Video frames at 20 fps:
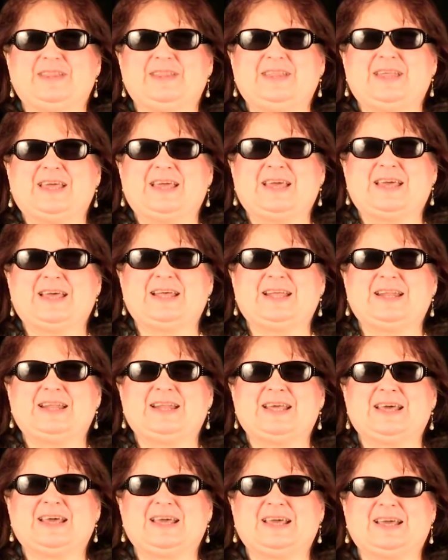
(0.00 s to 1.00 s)

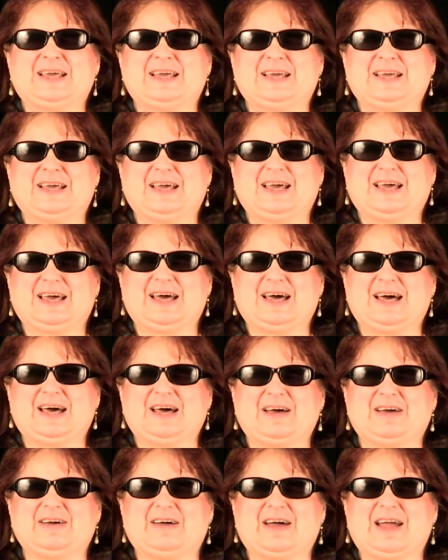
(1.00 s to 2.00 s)
Then
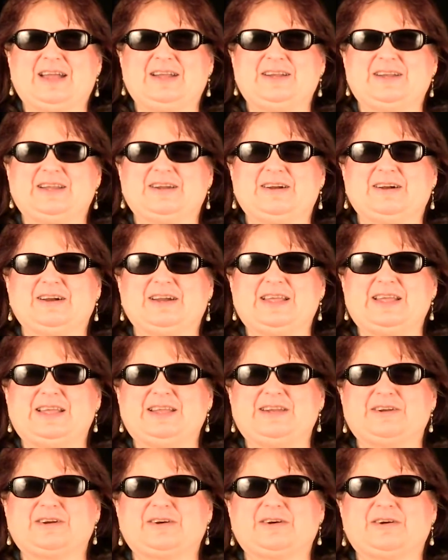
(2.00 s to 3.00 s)
I
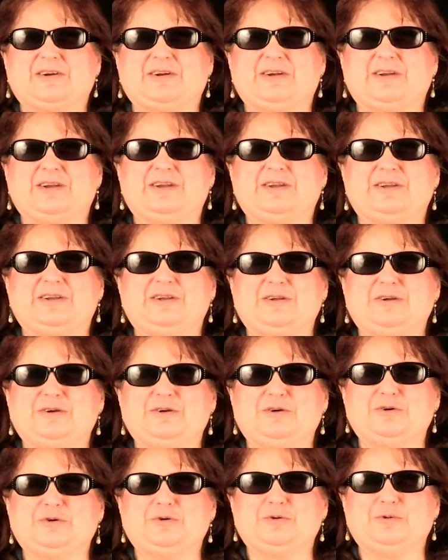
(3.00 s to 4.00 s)
generally turn
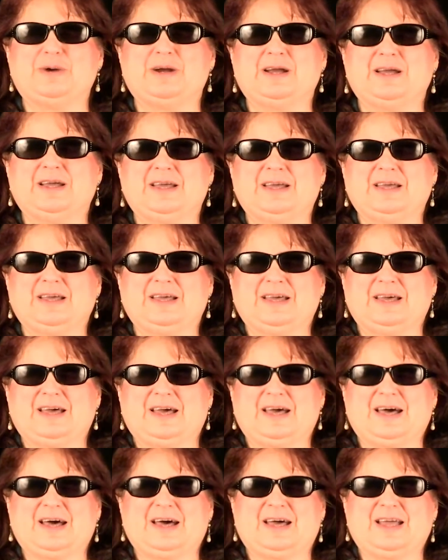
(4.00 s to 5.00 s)
to
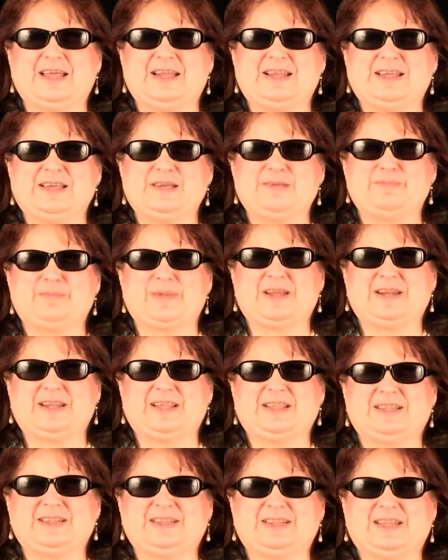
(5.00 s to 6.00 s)
any
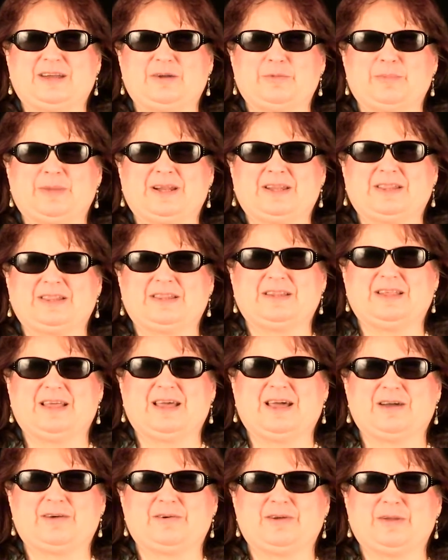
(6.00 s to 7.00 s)
pending settlement
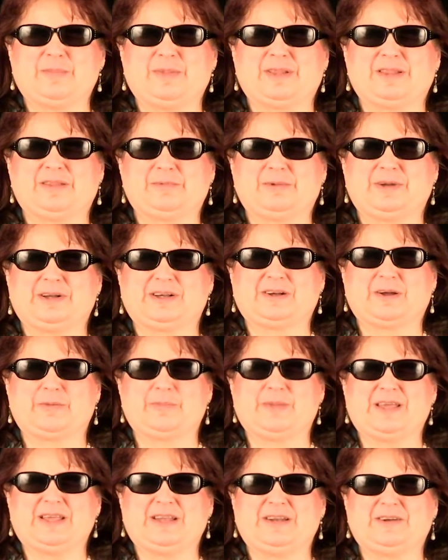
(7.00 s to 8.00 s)
agreements which are
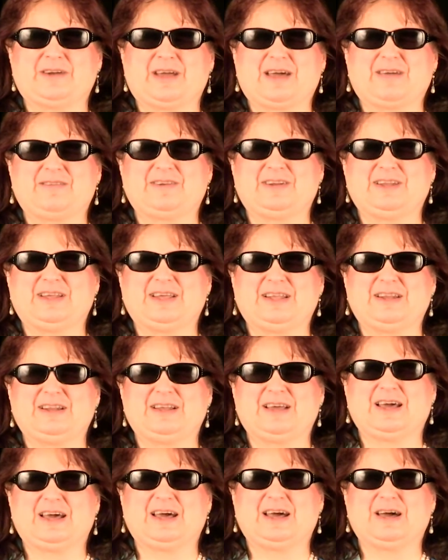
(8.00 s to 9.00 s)
being drafted,
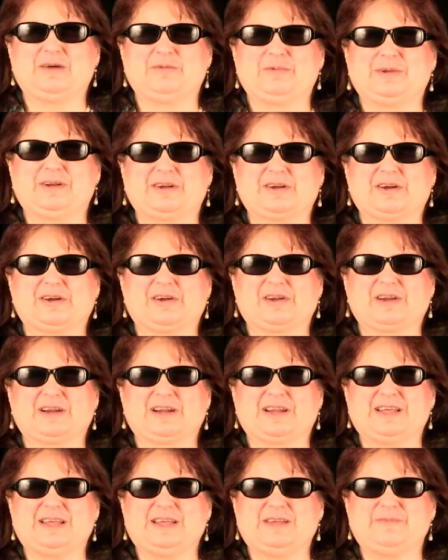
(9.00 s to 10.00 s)
which are
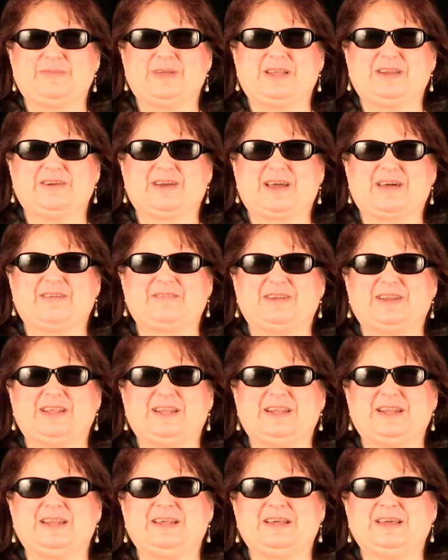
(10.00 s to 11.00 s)
currently being
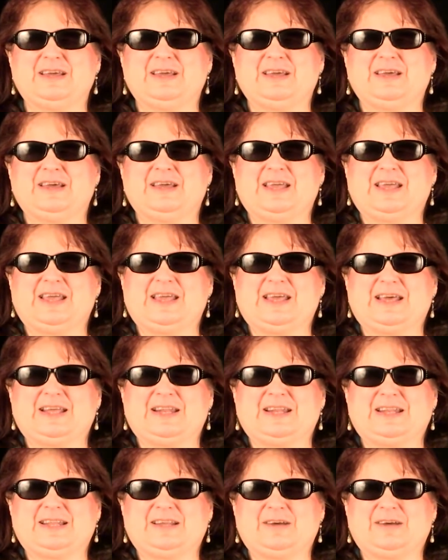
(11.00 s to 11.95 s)
drafted, and